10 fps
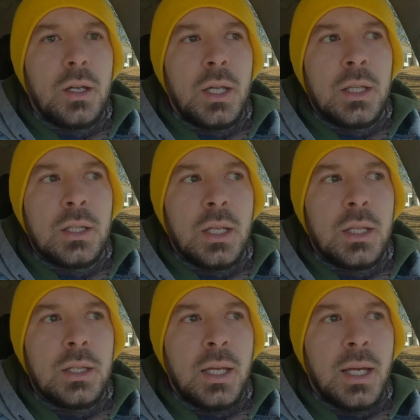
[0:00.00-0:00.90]
and
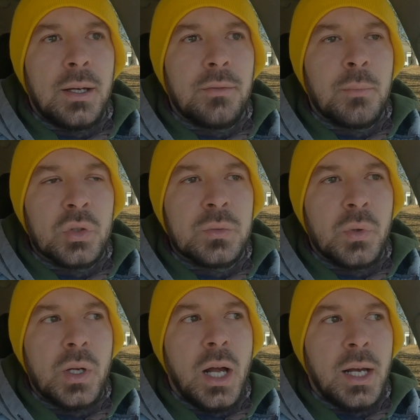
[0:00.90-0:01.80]
then they have
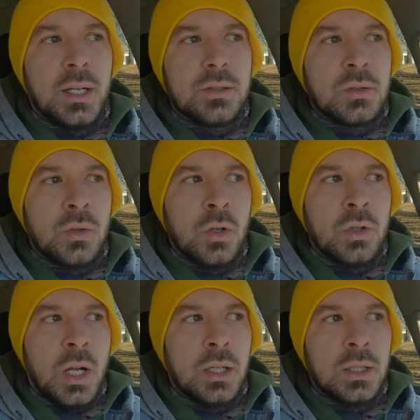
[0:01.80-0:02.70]
multiple guys, so they're
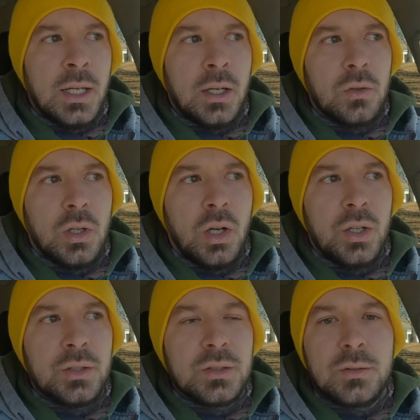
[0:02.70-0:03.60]
knocking out
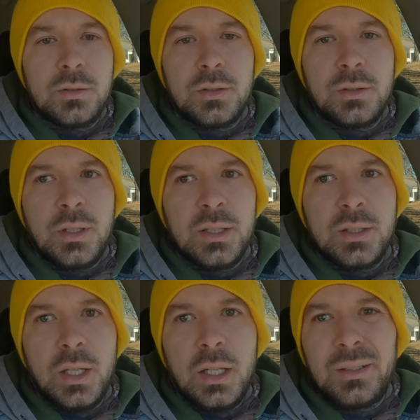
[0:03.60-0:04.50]
lawns in
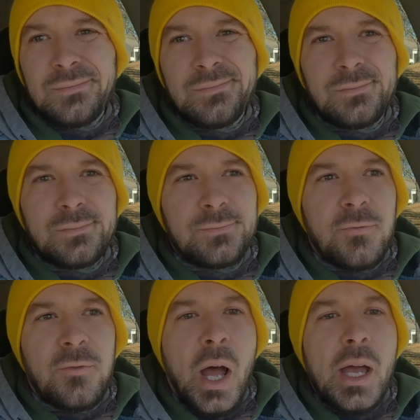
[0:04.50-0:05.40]
like
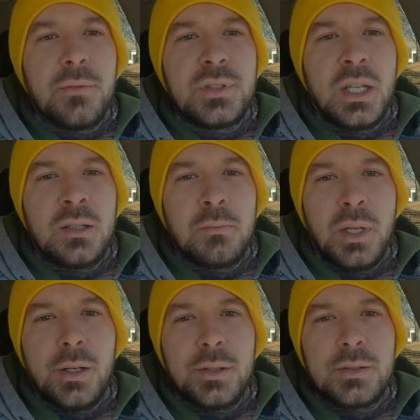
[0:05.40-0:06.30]
5-10
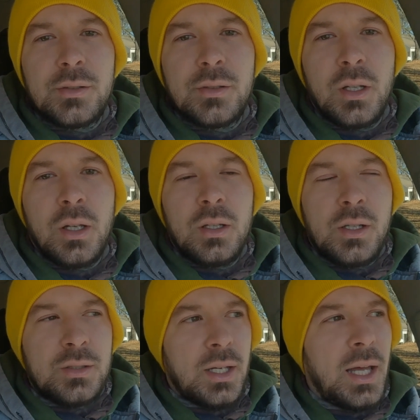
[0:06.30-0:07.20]
minutes
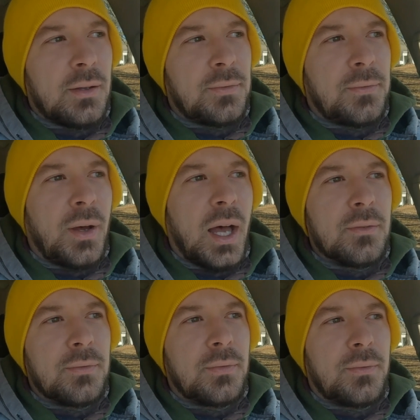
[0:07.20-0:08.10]
because they have
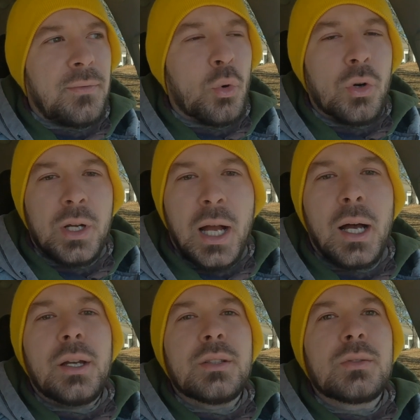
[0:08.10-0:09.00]
4
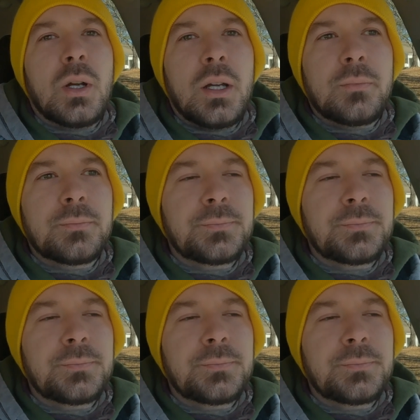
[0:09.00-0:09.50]
guys, right?